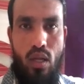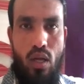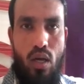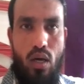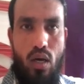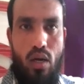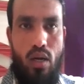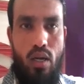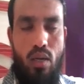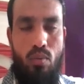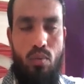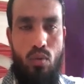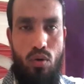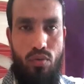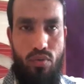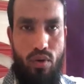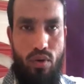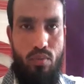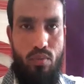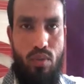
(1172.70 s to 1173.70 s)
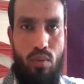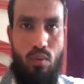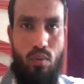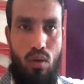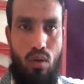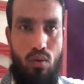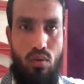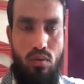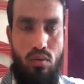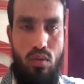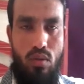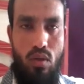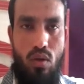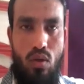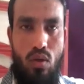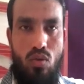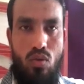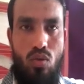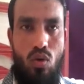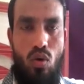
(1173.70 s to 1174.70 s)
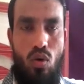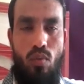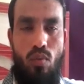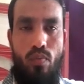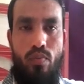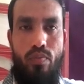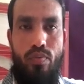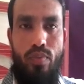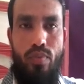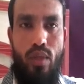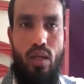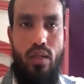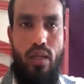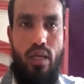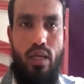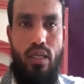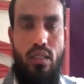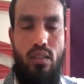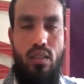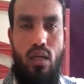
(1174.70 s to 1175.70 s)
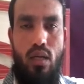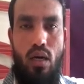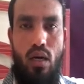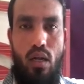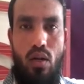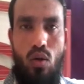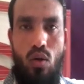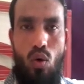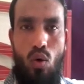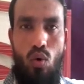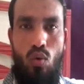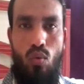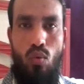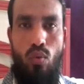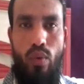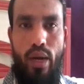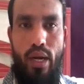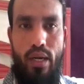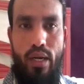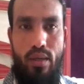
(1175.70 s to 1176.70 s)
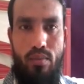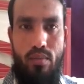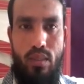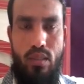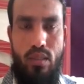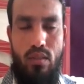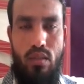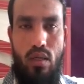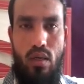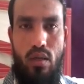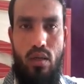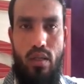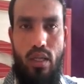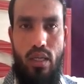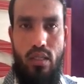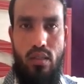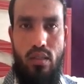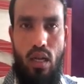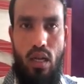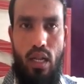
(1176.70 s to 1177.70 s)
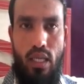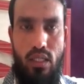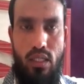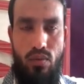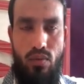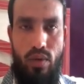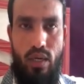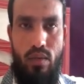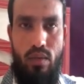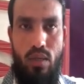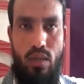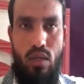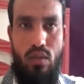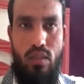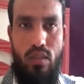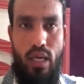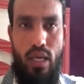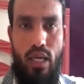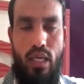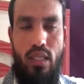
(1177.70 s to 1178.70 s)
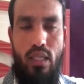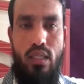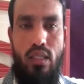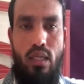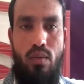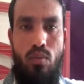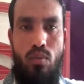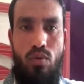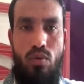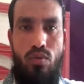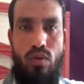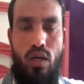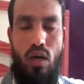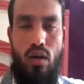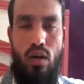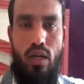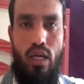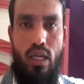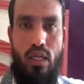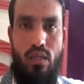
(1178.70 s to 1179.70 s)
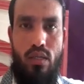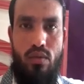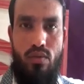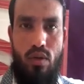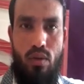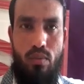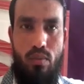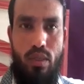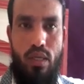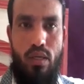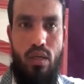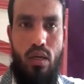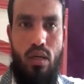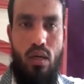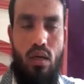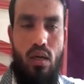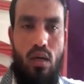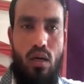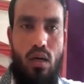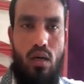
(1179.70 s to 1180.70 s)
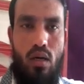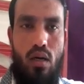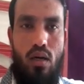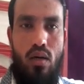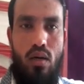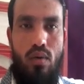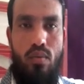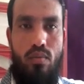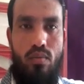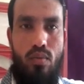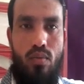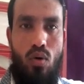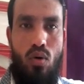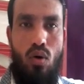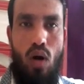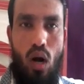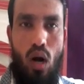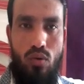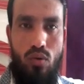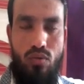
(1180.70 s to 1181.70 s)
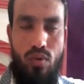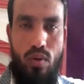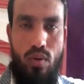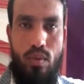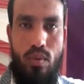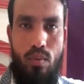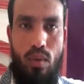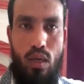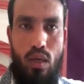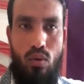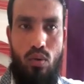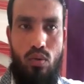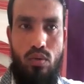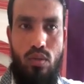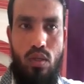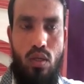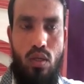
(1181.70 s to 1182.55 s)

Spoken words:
removed from the balloon. So there is no weight, means there is the less weight, because air is removed, or air will be go out from the balloon.